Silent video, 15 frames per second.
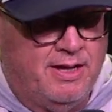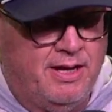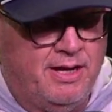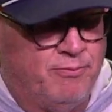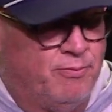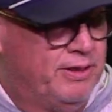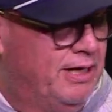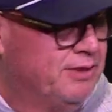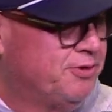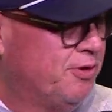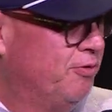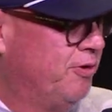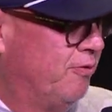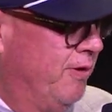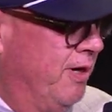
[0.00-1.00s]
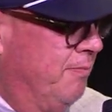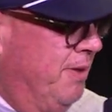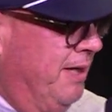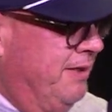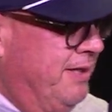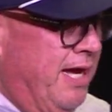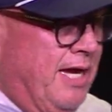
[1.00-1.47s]
and when I turned around,
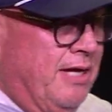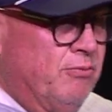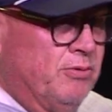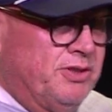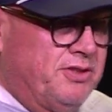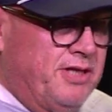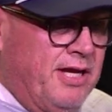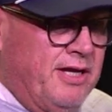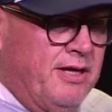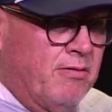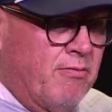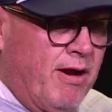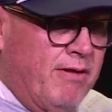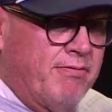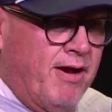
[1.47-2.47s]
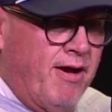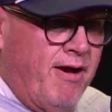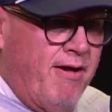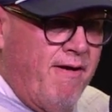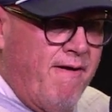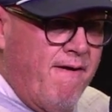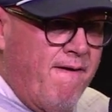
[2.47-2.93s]
my dad was standing right there.
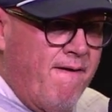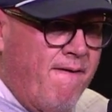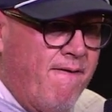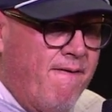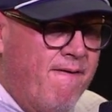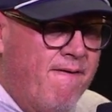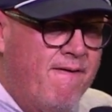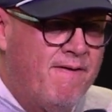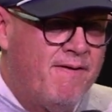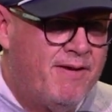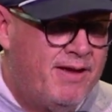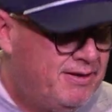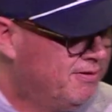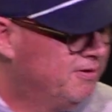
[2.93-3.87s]
He